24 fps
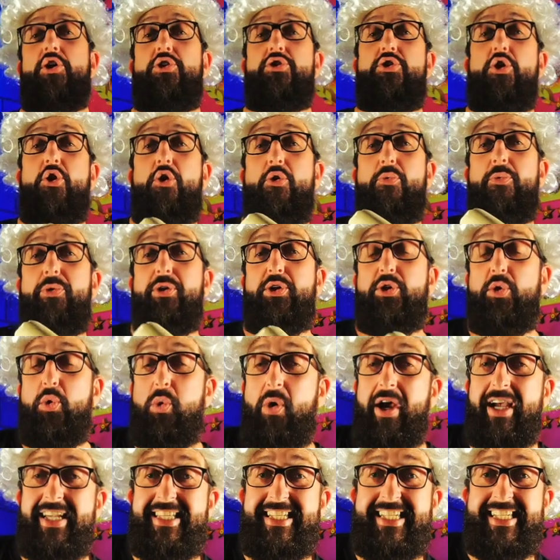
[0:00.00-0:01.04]
Your
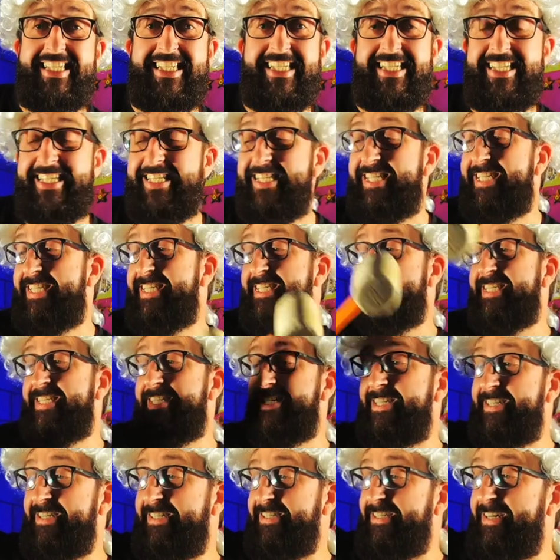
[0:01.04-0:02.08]
request is
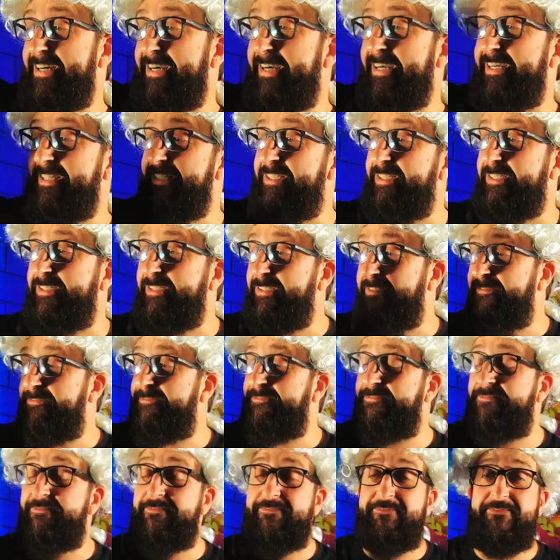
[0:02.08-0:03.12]
denied, you
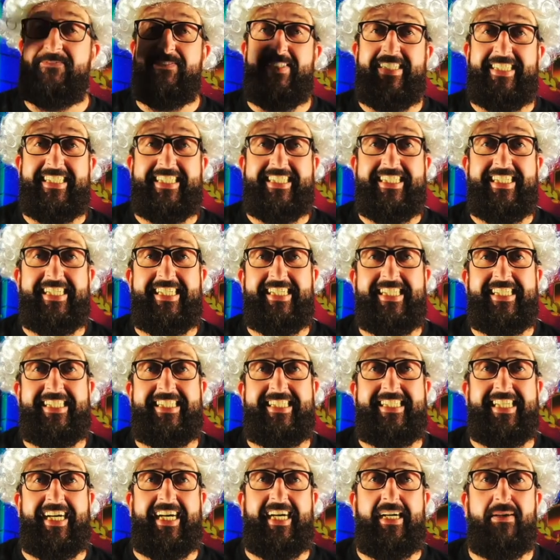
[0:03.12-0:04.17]
fucking
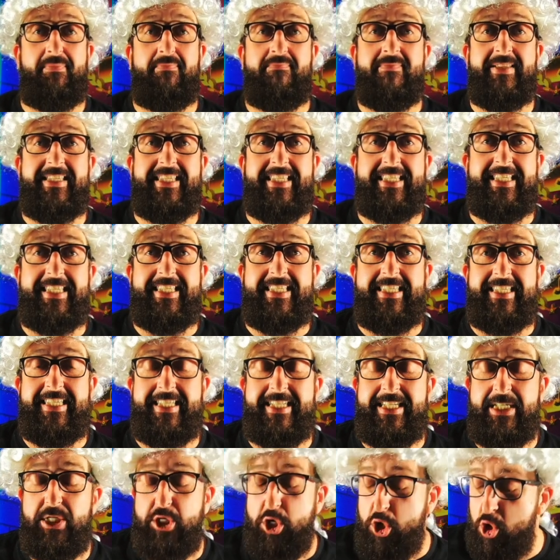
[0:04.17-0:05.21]
dumb,
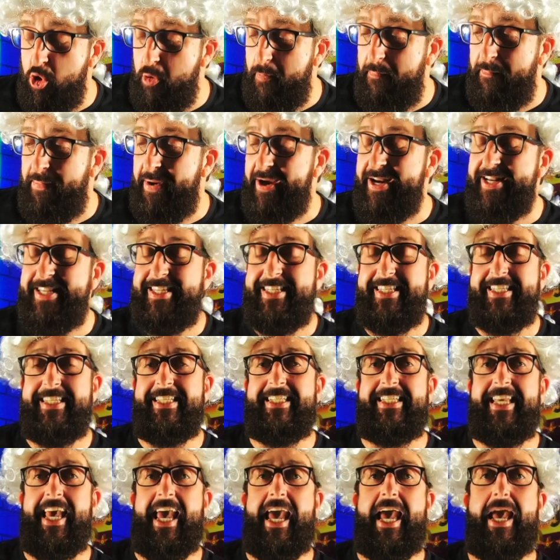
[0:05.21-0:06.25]
stupid,
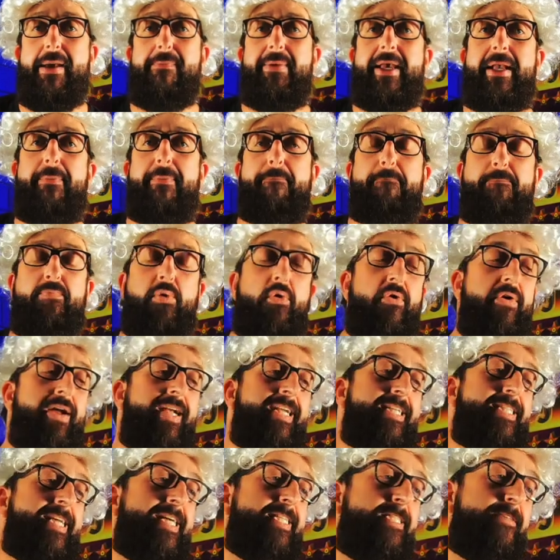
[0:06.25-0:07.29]
scamming prick
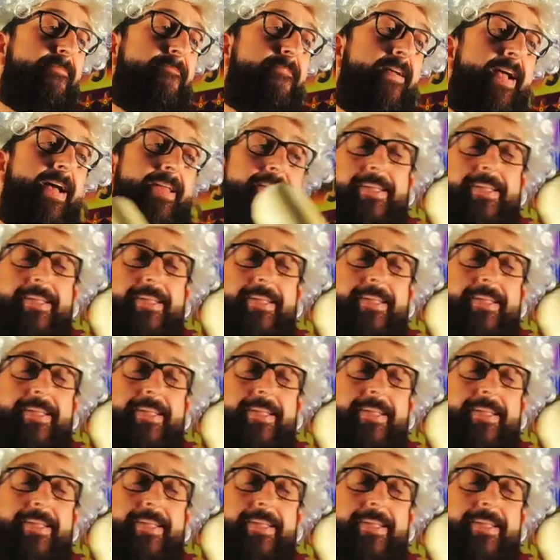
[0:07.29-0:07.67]
that's found